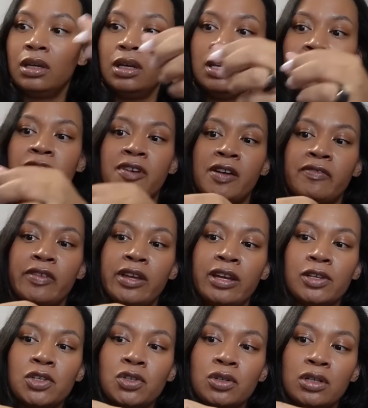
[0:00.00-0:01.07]
And if I have
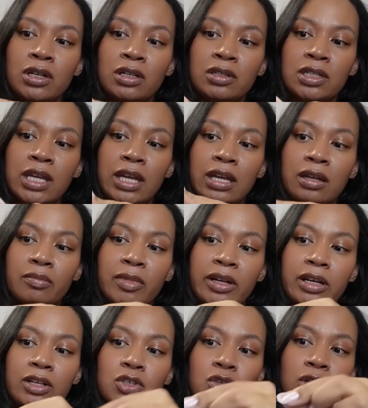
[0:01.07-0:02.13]
extra, I'll take my
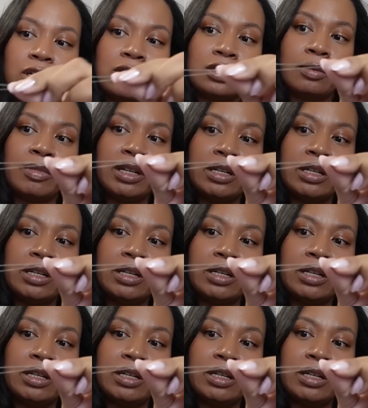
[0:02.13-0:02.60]
extra that's on my